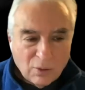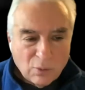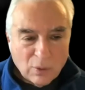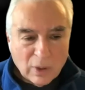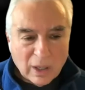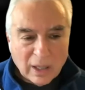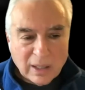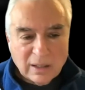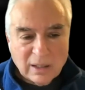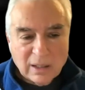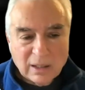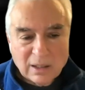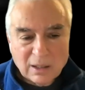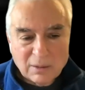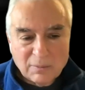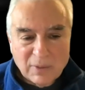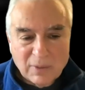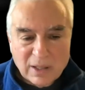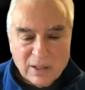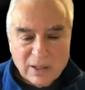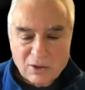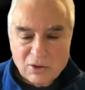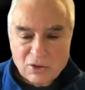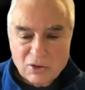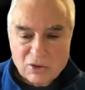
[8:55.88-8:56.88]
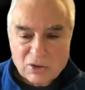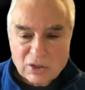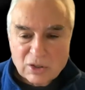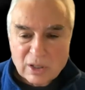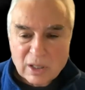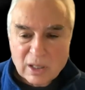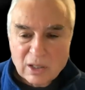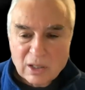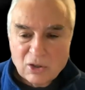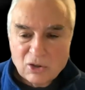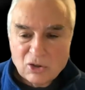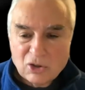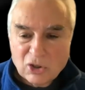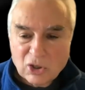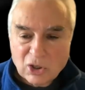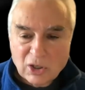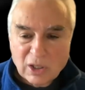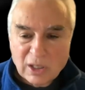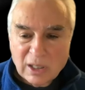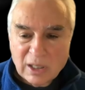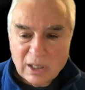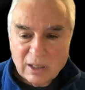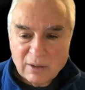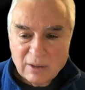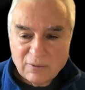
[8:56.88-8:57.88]
write that the mother's
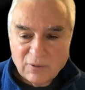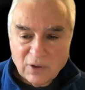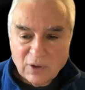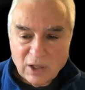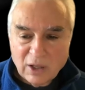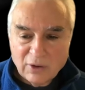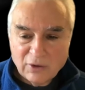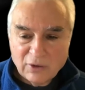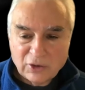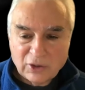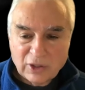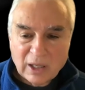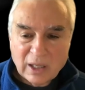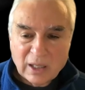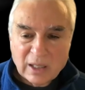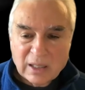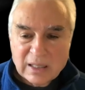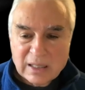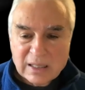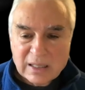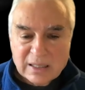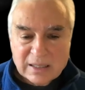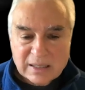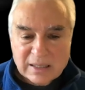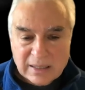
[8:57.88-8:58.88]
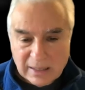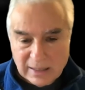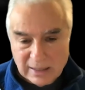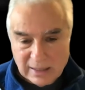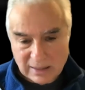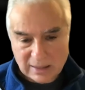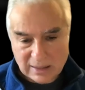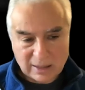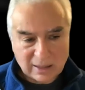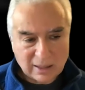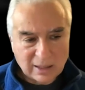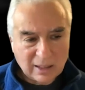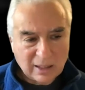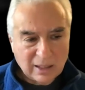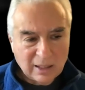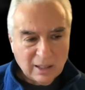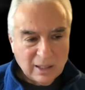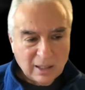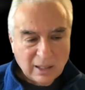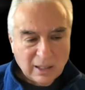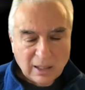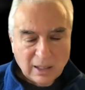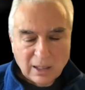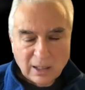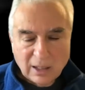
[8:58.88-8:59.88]
journey involves a descent.
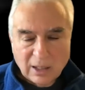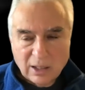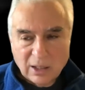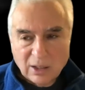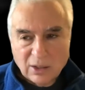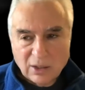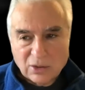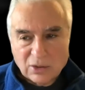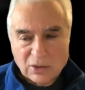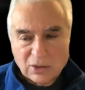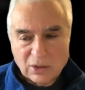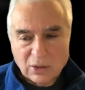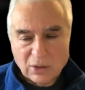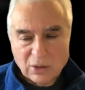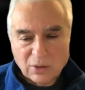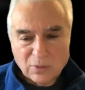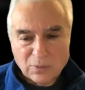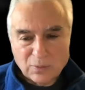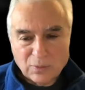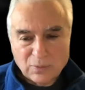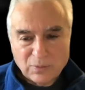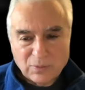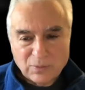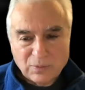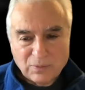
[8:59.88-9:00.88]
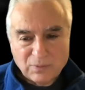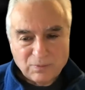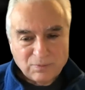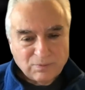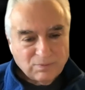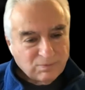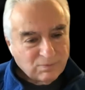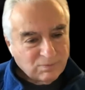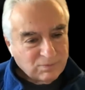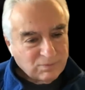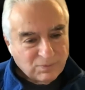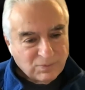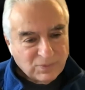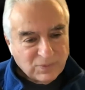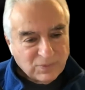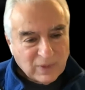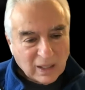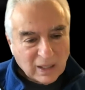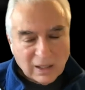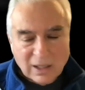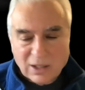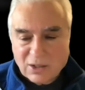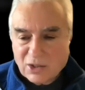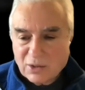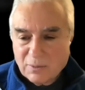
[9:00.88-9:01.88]
So
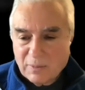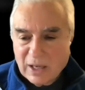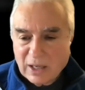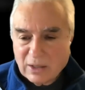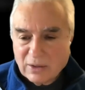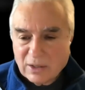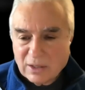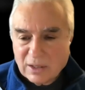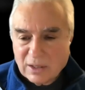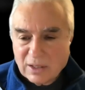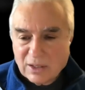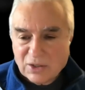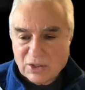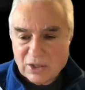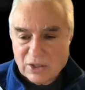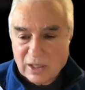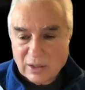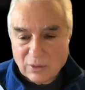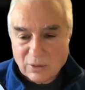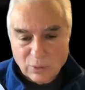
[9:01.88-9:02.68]
tell us about the descent.